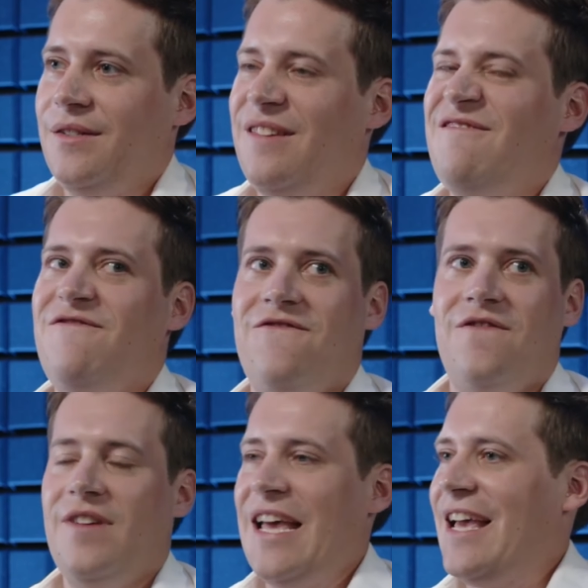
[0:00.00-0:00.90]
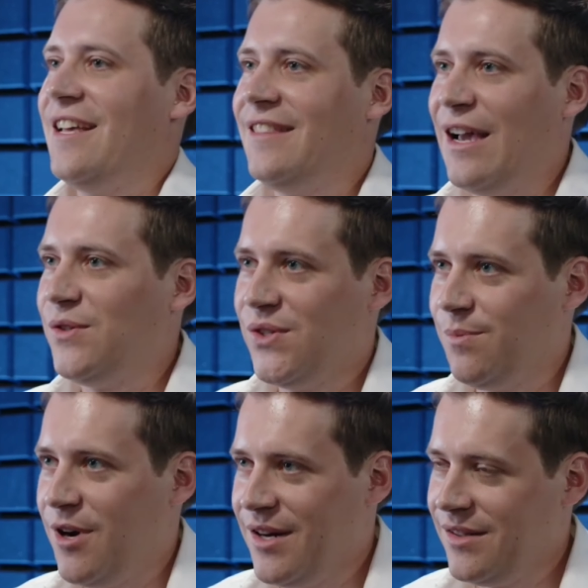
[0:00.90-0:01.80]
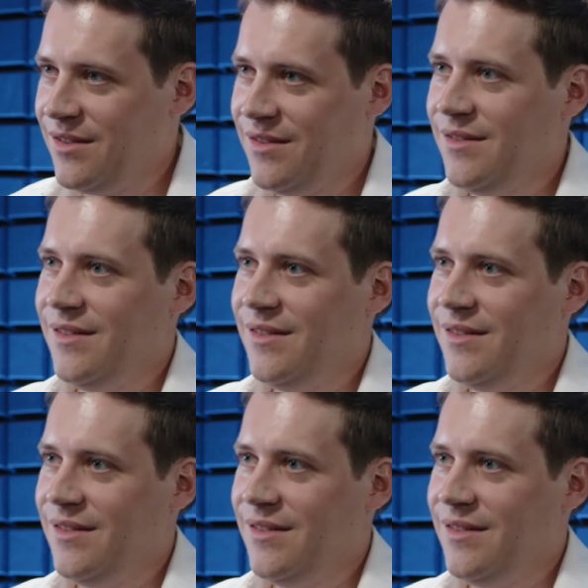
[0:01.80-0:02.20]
like thousands of products. Mm-hmm.